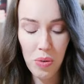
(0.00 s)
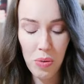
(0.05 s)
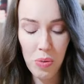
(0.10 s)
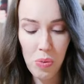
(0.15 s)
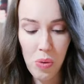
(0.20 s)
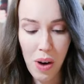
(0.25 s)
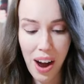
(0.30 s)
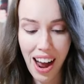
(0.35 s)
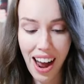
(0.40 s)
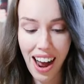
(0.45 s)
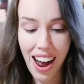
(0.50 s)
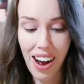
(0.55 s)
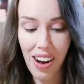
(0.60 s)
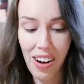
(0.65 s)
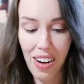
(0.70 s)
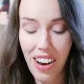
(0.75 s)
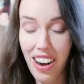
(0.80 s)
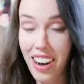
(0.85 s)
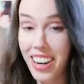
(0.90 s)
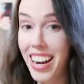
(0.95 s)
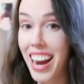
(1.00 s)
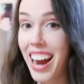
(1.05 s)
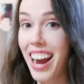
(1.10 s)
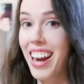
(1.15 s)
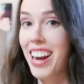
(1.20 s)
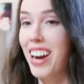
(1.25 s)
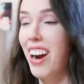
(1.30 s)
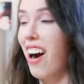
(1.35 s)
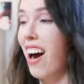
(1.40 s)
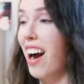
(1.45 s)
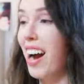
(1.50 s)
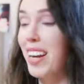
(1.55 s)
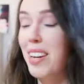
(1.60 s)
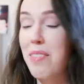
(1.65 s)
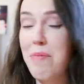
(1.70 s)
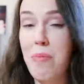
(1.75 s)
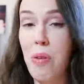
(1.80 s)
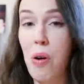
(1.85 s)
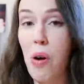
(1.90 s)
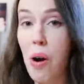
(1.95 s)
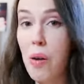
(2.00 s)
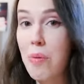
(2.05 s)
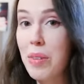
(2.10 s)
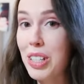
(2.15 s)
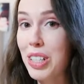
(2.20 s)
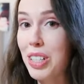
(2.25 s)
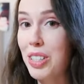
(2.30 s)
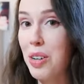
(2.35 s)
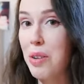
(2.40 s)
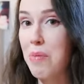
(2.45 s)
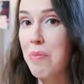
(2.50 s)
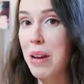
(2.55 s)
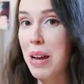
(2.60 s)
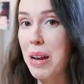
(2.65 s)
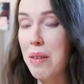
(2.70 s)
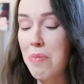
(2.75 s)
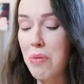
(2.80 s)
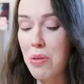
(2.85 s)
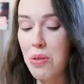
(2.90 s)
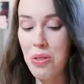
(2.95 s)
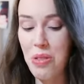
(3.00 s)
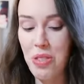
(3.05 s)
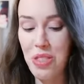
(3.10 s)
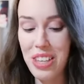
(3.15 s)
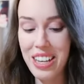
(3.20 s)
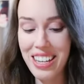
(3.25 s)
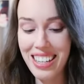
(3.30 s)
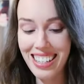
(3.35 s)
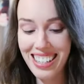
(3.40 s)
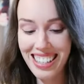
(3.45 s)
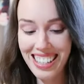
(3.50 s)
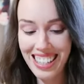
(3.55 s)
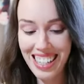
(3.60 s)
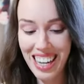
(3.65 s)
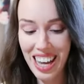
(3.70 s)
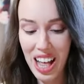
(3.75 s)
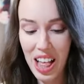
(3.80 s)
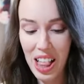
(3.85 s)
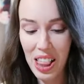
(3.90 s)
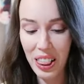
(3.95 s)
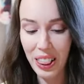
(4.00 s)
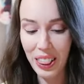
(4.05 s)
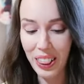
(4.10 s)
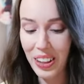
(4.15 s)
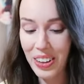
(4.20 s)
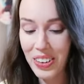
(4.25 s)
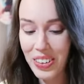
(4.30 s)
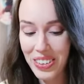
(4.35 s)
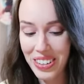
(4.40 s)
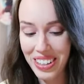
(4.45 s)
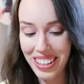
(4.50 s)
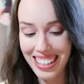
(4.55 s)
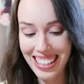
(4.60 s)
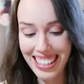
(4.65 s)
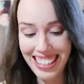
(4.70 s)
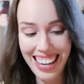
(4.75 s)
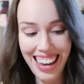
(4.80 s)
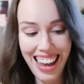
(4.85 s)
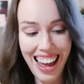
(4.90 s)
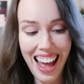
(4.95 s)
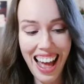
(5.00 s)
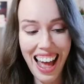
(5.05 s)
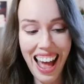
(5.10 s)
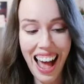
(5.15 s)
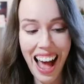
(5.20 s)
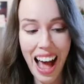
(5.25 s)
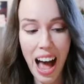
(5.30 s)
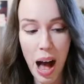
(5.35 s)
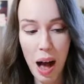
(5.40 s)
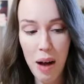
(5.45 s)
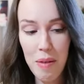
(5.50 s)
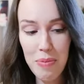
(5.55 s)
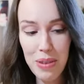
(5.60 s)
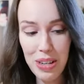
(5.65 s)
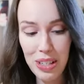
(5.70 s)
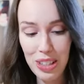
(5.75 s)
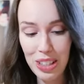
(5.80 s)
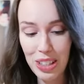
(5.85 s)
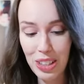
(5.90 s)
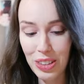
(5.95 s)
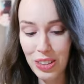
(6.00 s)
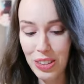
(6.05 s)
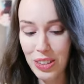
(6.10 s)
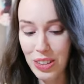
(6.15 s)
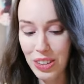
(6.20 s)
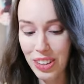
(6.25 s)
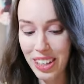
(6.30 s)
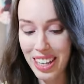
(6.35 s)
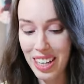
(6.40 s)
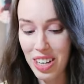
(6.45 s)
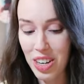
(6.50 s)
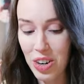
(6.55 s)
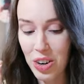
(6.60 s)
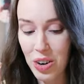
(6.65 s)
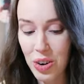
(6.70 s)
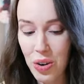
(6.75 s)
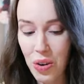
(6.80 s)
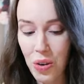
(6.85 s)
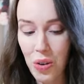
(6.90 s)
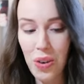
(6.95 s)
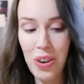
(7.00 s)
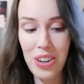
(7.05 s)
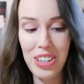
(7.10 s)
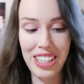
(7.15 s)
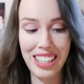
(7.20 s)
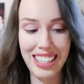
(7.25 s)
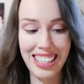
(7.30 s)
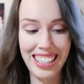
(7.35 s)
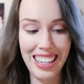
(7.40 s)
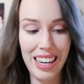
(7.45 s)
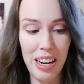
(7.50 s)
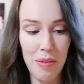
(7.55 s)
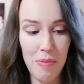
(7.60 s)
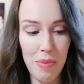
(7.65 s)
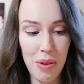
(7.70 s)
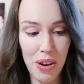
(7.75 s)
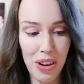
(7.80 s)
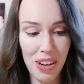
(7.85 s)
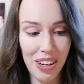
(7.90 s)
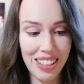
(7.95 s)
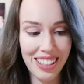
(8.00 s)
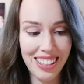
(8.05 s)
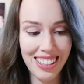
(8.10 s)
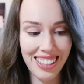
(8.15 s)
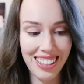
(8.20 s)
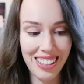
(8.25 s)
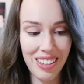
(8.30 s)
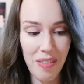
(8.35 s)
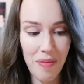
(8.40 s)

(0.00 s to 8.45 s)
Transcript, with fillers: Wow, okay, I promise you people, this looks absolutely gorgeous in person.